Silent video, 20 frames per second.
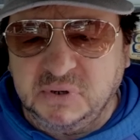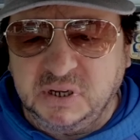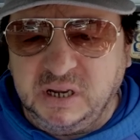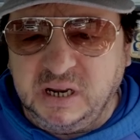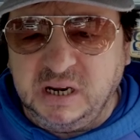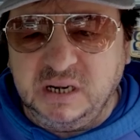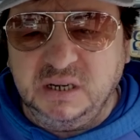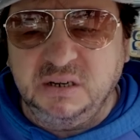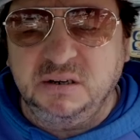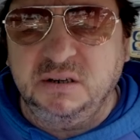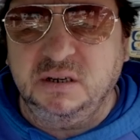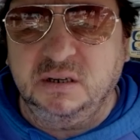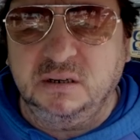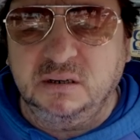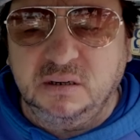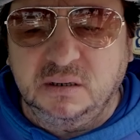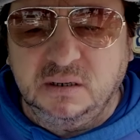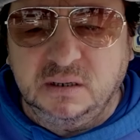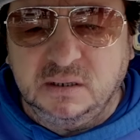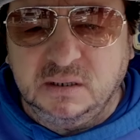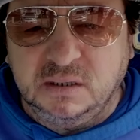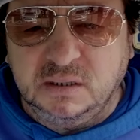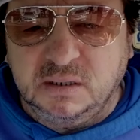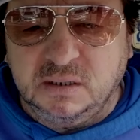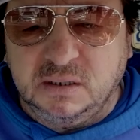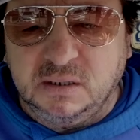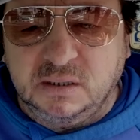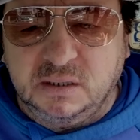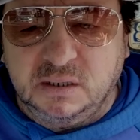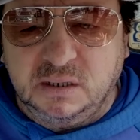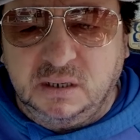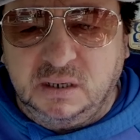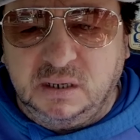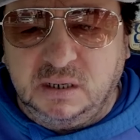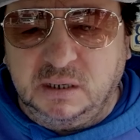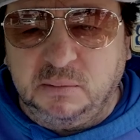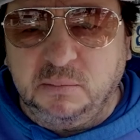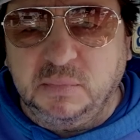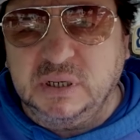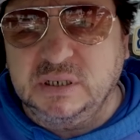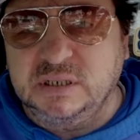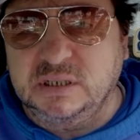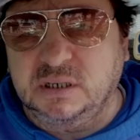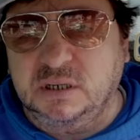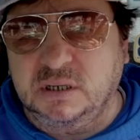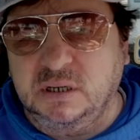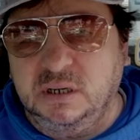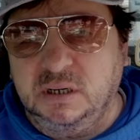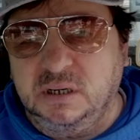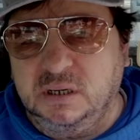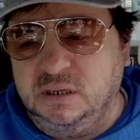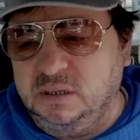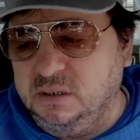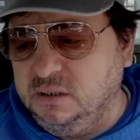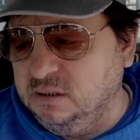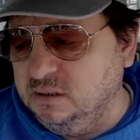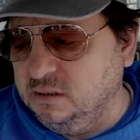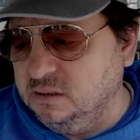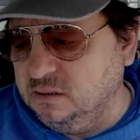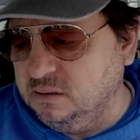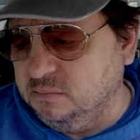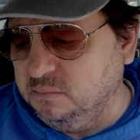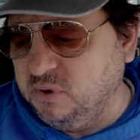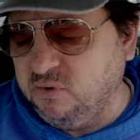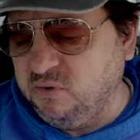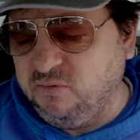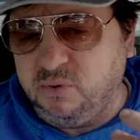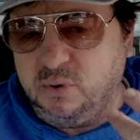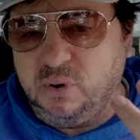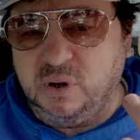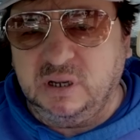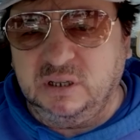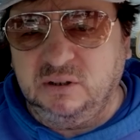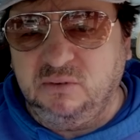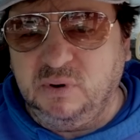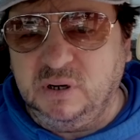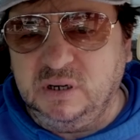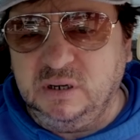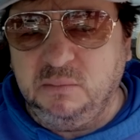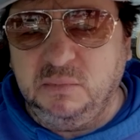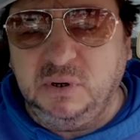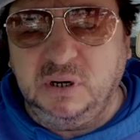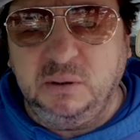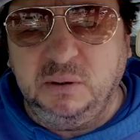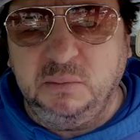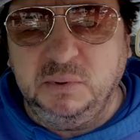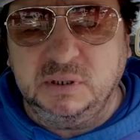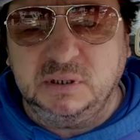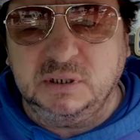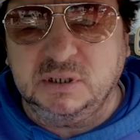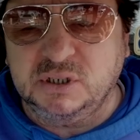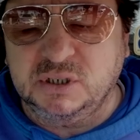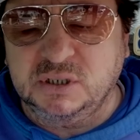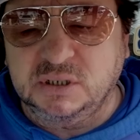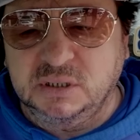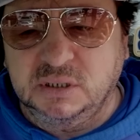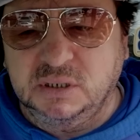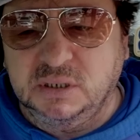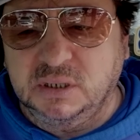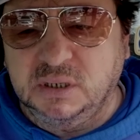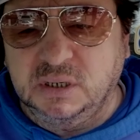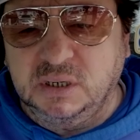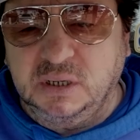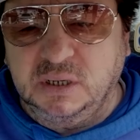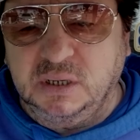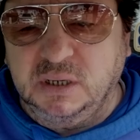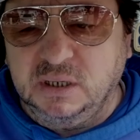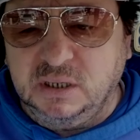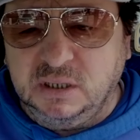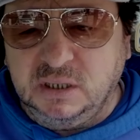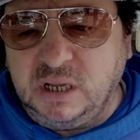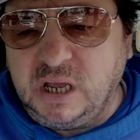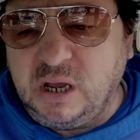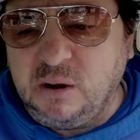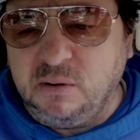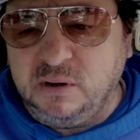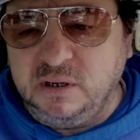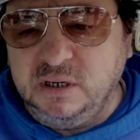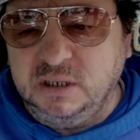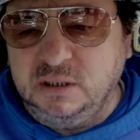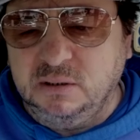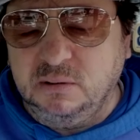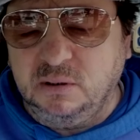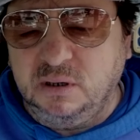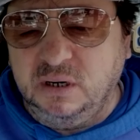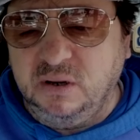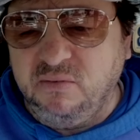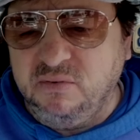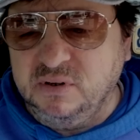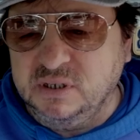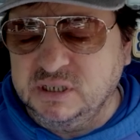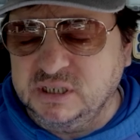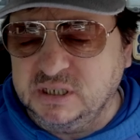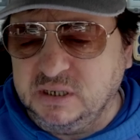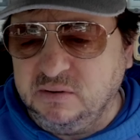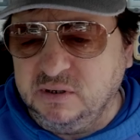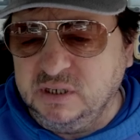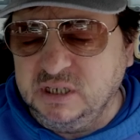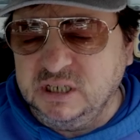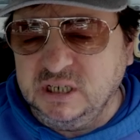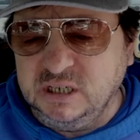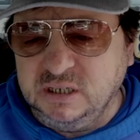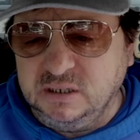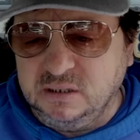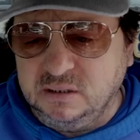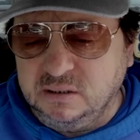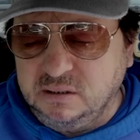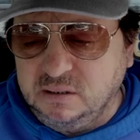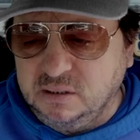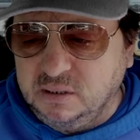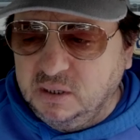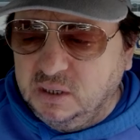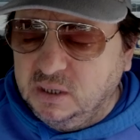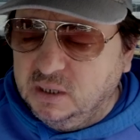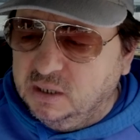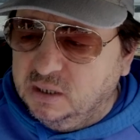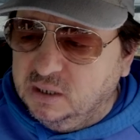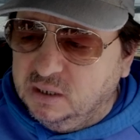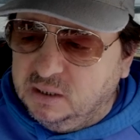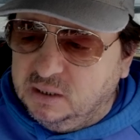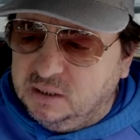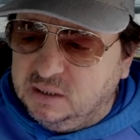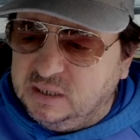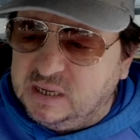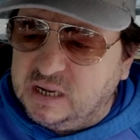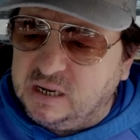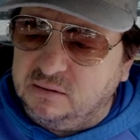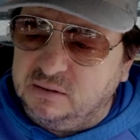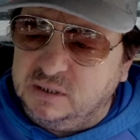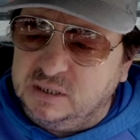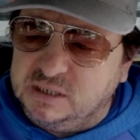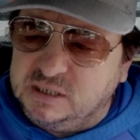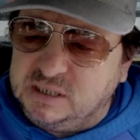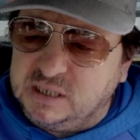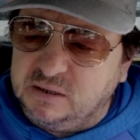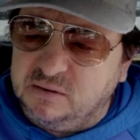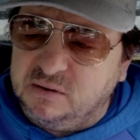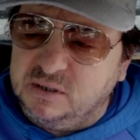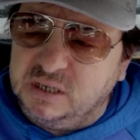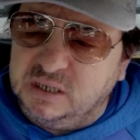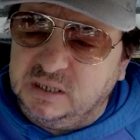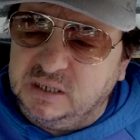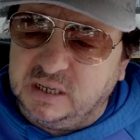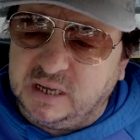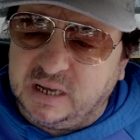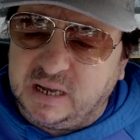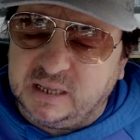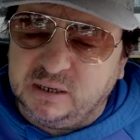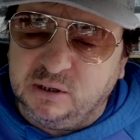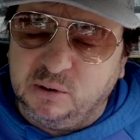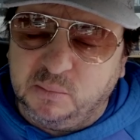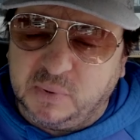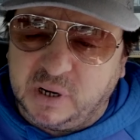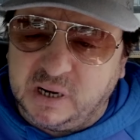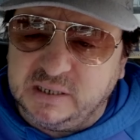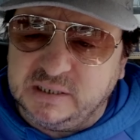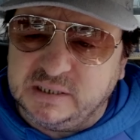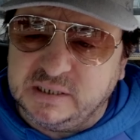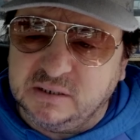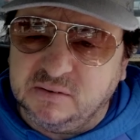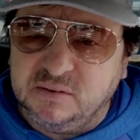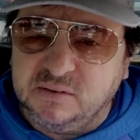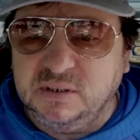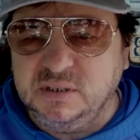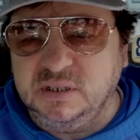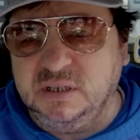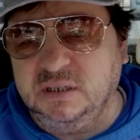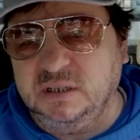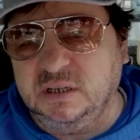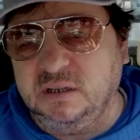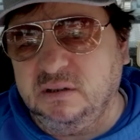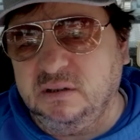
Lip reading: anything, and basically before I had 20 millimeters, now I need to live with 17. Now this 17, I don't mind 17. I